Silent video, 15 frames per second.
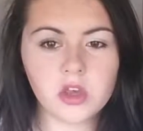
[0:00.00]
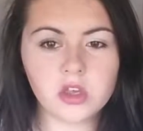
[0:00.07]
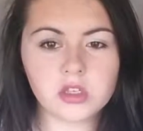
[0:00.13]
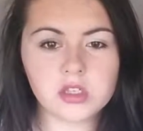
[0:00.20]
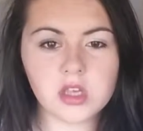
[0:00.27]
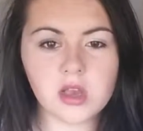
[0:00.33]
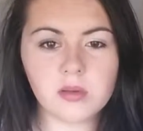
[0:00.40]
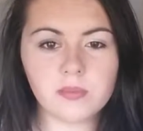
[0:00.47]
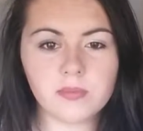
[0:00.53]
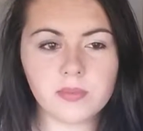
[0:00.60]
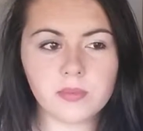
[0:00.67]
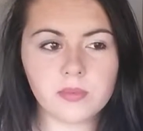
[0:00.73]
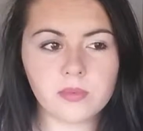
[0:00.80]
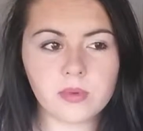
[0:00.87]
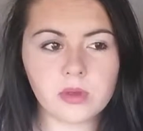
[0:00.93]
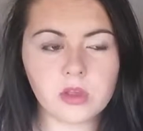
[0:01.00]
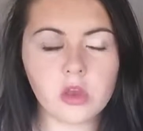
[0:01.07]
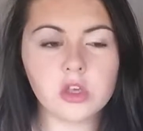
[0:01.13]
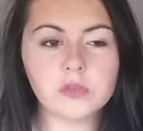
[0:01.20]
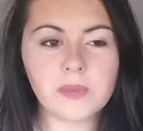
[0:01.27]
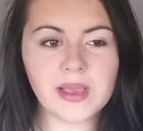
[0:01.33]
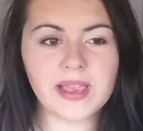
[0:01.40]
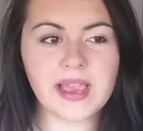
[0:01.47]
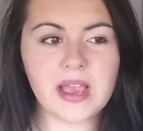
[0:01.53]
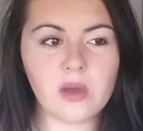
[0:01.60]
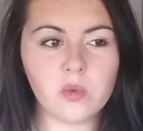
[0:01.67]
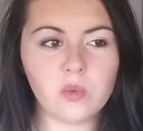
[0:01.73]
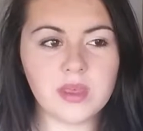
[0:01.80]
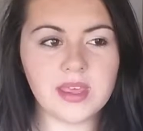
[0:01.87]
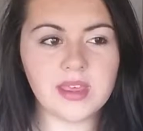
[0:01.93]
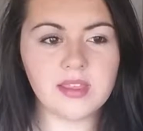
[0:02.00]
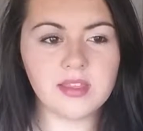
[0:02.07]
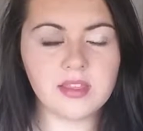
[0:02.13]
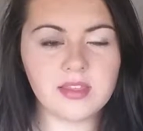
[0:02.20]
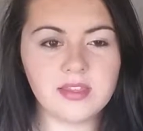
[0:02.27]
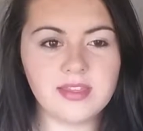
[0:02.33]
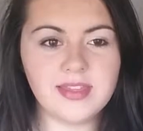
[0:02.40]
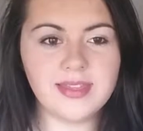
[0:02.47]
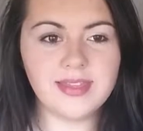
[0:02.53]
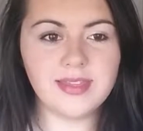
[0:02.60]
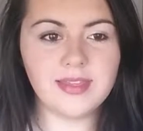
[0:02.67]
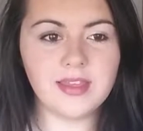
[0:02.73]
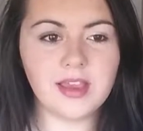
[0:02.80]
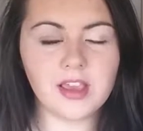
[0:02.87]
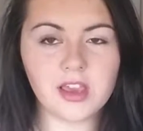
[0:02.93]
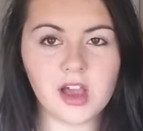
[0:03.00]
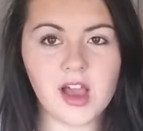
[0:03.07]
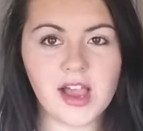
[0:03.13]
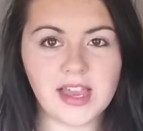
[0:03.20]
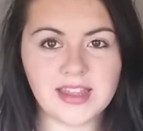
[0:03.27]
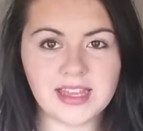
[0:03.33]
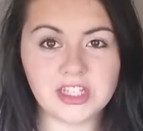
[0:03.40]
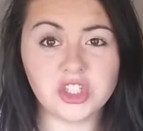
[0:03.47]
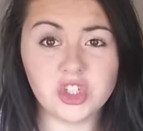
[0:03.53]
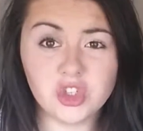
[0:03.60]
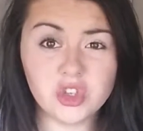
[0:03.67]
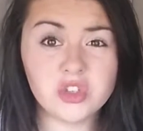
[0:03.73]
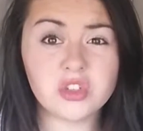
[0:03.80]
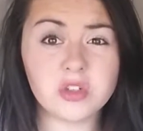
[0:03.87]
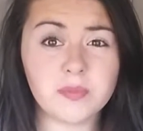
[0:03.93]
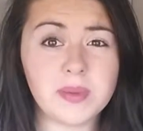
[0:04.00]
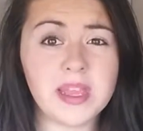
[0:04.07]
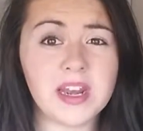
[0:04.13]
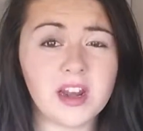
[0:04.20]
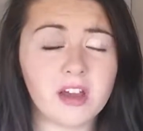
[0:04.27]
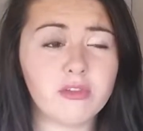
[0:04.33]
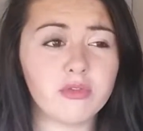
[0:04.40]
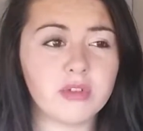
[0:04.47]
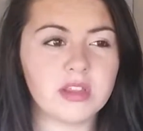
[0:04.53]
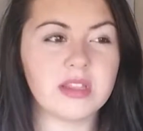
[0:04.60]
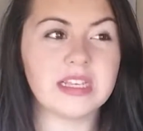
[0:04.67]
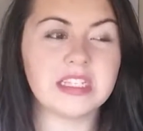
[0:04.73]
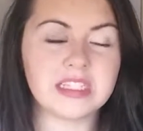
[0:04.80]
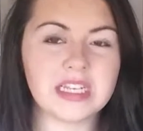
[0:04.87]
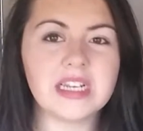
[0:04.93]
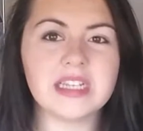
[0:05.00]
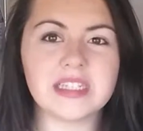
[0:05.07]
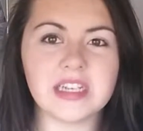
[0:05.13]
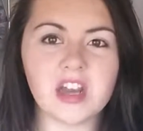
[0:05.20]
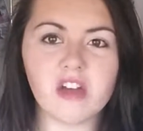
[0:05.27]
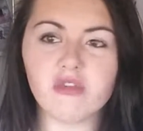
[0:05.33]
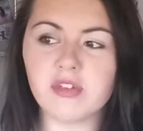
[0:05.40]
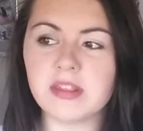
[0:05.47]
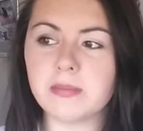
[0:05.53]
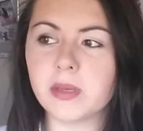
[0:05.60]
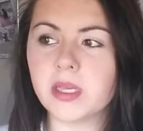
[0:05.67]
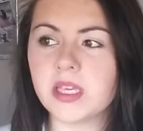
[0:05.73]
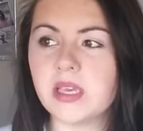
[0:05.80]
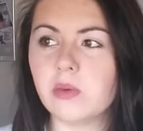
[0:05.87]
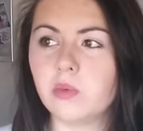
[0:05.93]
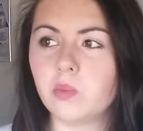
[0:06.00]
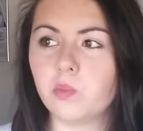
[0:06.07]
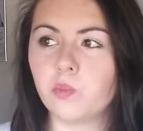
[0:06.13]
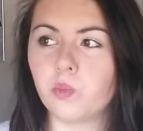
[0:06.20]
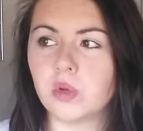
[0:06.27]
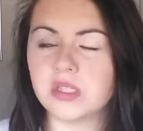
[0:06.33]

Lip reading: hooks up, goes back out with a guy that she used to be in love with and still is in love with, but he